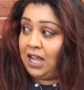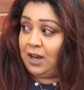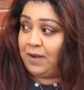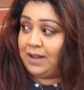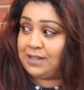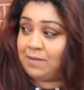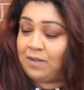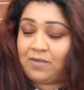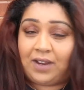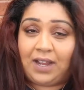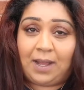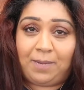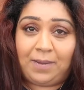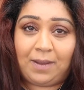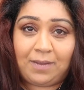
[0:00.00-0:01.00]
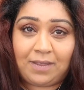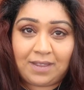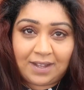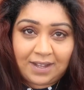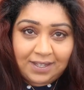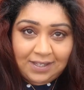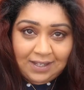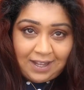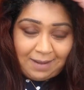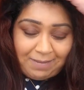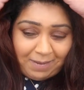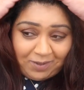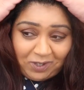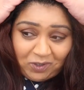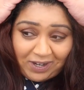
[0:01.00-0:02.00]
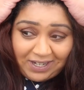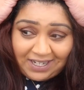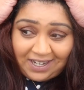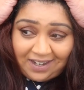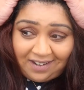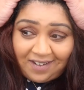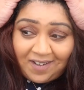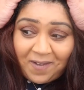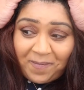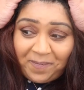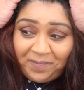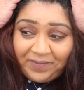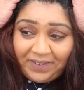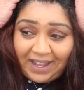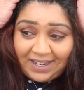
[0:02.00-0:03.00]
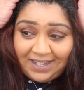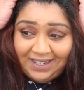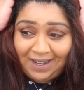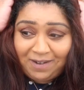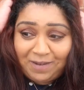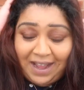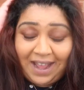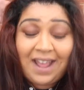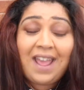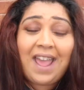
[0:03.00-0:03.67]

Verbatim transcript: Anyway, so I'm not very happy with this. I'm dreading getting it wet.